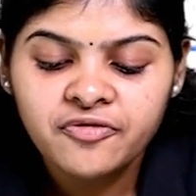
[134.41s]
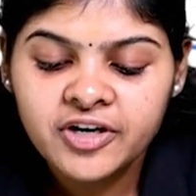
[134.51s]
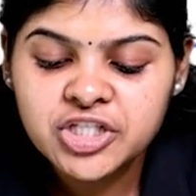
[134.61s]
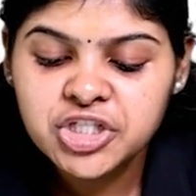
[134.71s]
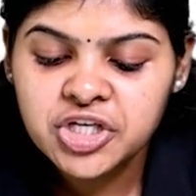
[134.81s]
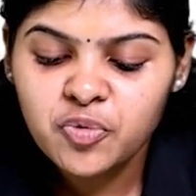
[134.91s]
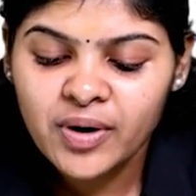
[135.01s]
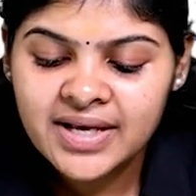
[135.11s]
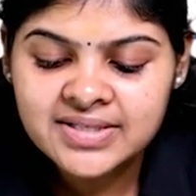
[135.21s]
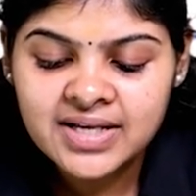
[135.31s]
When she
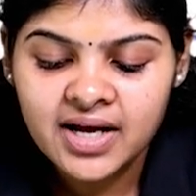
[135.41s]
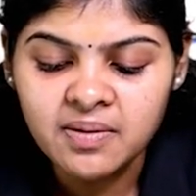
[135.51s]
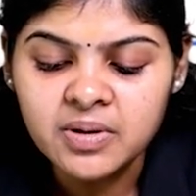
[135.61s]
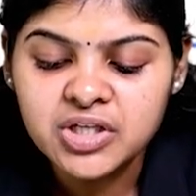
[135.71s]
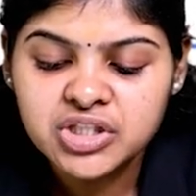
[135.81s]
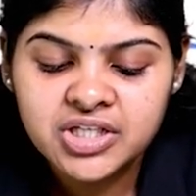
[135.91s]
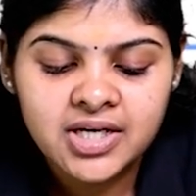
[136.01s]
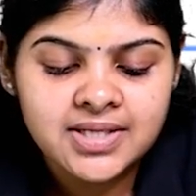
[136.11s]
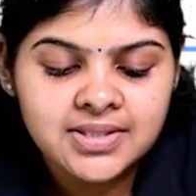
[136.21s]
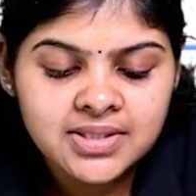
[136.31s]
wakes up,
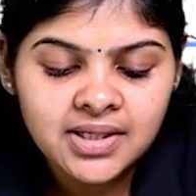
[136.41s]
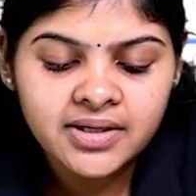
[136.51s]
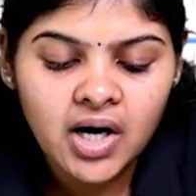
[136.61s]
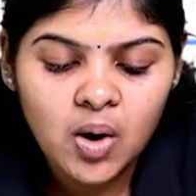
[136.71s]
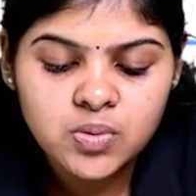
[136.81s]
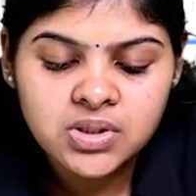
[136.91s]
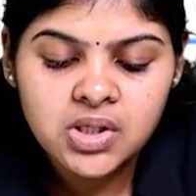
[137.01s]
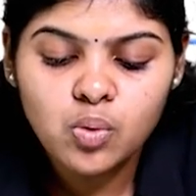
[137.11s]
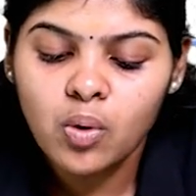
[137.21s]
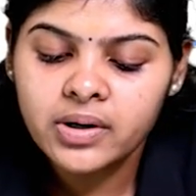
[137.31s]
she is still
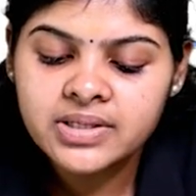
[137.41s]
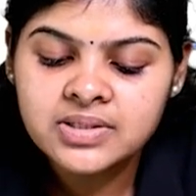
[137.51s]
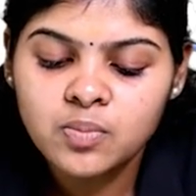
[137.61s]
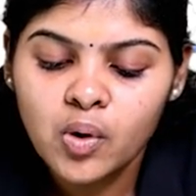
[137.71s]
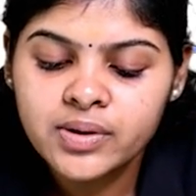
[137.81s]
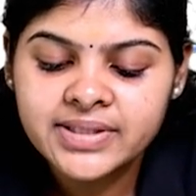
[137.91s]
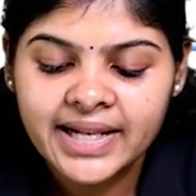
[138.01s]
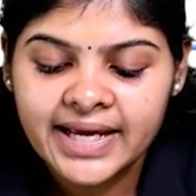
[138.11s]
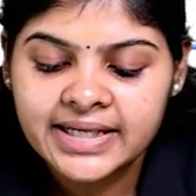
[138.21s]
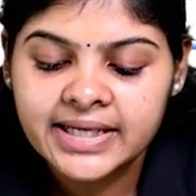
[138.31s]
drowsy. What is the most
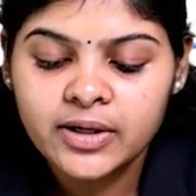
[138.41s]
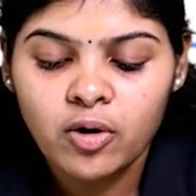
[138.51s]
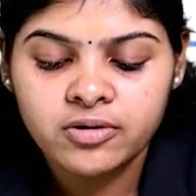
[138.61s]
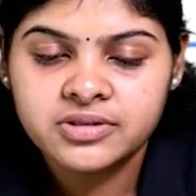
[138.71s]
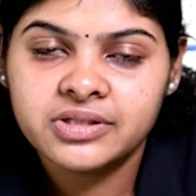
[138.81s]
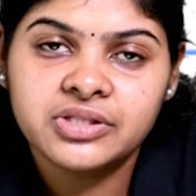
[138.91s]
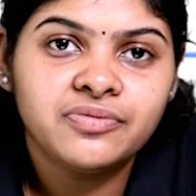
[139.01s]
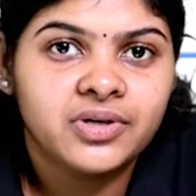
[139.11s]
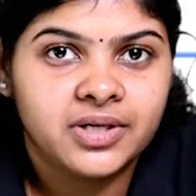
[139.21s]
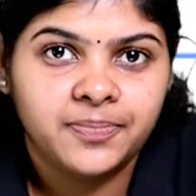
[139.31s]
likely
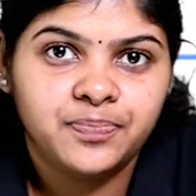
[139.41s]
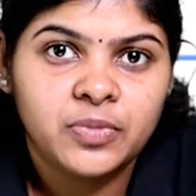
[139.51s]
causative drug?